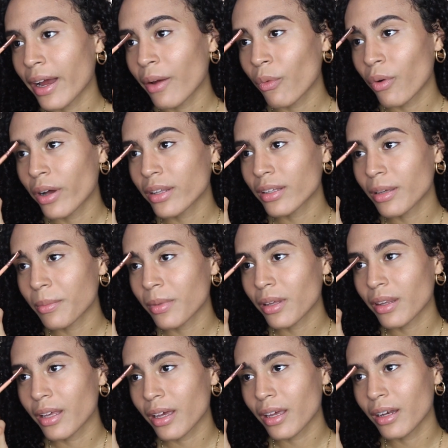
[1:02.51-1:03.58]
I want
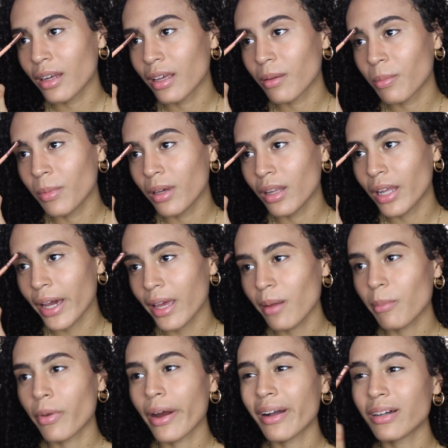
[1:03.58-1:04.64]
something that could give
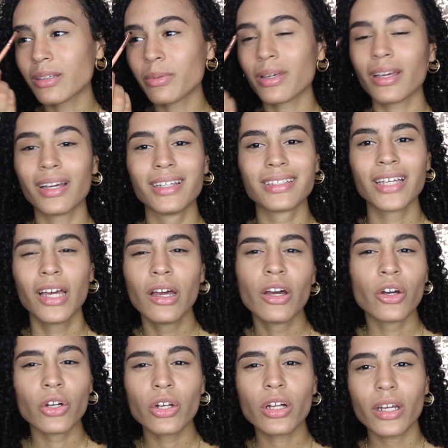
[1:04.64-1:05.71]
light brows because
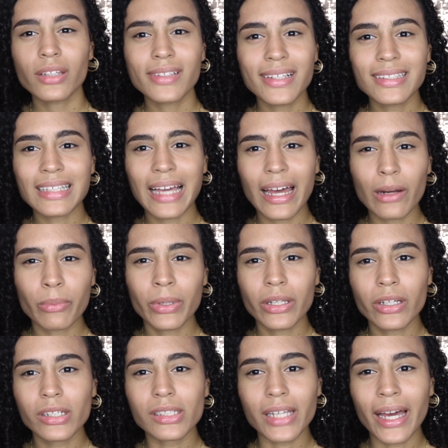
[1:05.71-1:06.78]
look at these
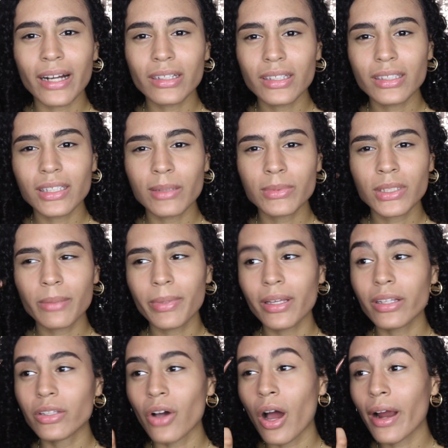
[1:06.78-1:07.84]
caterpillars. I don't need them to be
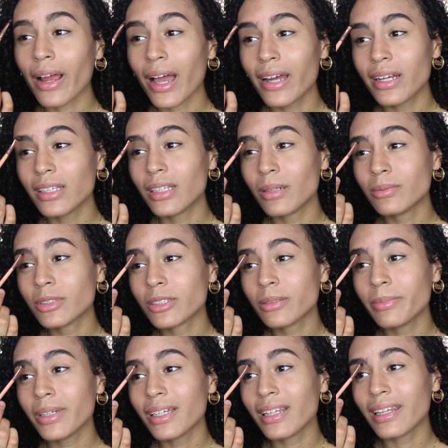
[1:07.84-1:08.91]
dark. I need them to
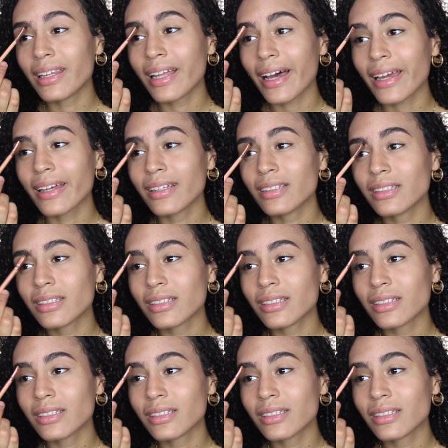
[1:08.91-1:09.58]
be light.